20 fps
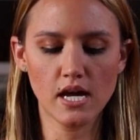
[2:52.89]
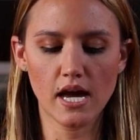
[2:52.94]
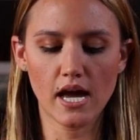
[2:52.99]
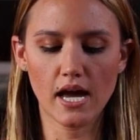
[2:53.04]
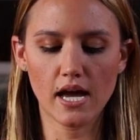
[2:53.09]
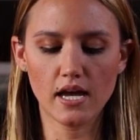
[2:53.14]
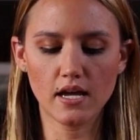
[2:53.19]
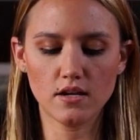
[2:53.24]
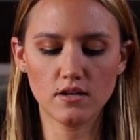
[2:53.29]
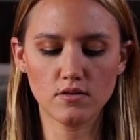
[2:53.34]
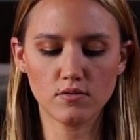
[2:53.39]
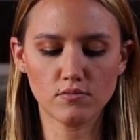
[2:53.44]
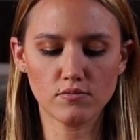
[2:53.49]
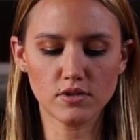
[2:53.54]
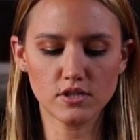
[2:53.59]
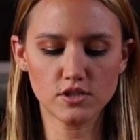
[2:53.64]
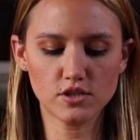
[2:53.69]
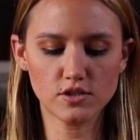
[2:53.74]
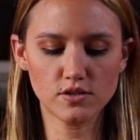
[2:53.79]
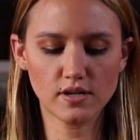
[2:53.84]
And
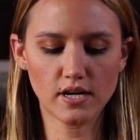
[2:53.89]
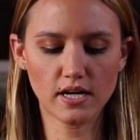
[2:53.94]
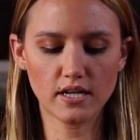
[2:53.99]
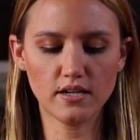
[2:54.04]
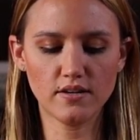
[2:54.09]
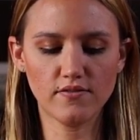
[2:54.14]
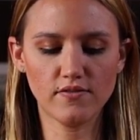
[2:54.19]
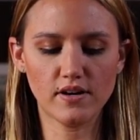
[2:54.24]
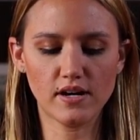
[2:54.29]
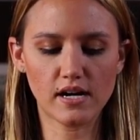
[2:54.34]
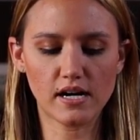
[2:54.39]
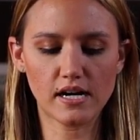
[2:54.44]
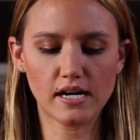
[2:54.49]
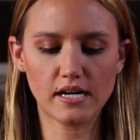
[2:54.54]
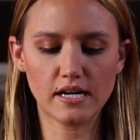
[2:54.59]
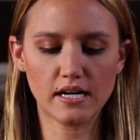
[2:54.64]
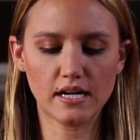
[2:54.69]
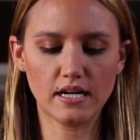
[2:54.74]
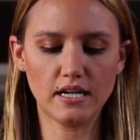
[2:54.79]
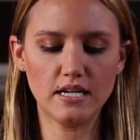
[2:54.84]
once you kind of
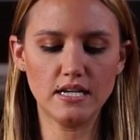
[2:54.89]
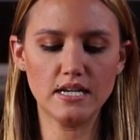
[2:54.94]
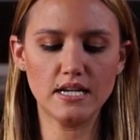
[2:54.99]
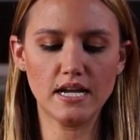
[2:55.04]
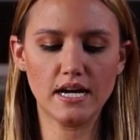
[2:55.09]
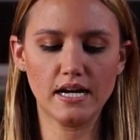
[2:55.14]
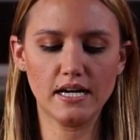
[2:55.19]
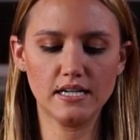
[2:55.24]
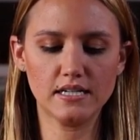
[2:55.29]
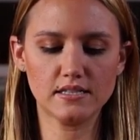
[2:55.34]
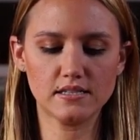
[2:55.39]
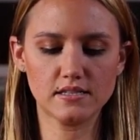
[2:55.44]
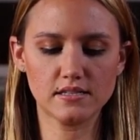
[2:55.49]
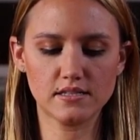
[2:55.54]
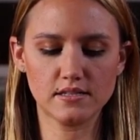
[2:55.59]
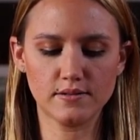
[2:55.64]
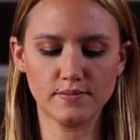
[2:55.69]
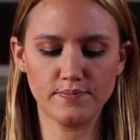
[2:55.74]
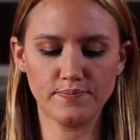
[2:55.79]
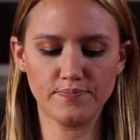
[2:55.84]
got a
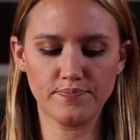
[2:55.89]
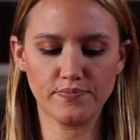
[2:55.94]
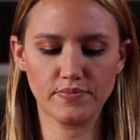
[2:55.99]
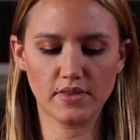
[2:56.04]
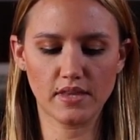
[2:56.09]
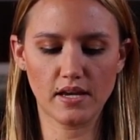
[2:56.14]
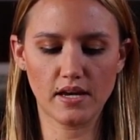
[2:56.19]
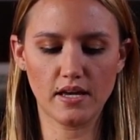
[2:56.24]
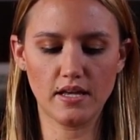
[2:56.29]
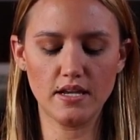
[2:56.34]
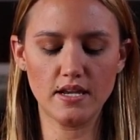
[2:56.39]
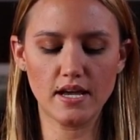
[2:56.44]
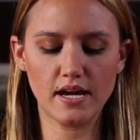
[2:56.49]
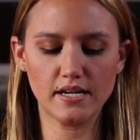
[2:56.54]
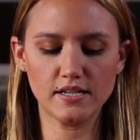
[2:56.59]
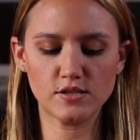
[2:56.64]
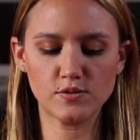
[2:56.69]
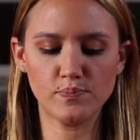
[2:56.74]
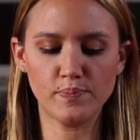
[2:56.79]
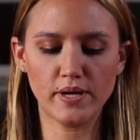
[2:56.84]
nice
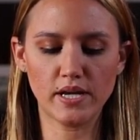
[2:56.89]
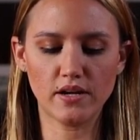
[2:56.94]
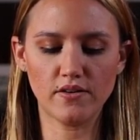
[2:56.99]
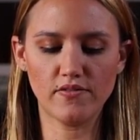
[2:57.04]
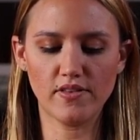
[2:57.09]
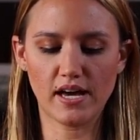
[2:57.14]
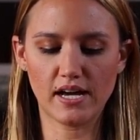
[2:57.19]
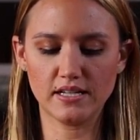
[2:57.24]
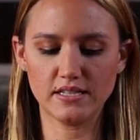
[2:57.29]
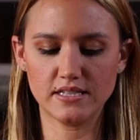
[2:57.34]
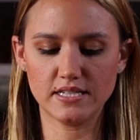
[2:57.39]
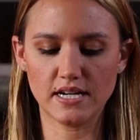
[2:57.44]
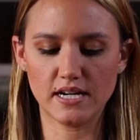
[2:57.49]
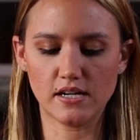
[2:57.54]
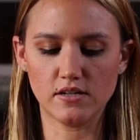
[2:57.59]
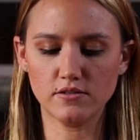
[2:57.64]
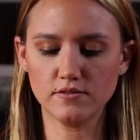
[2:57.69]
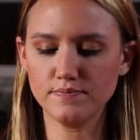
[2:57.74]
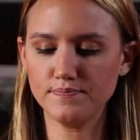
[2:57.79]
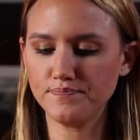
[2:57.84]
bit of that
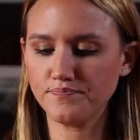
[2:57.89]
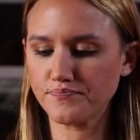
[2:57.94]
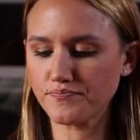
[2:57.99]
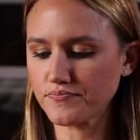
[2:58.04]
down,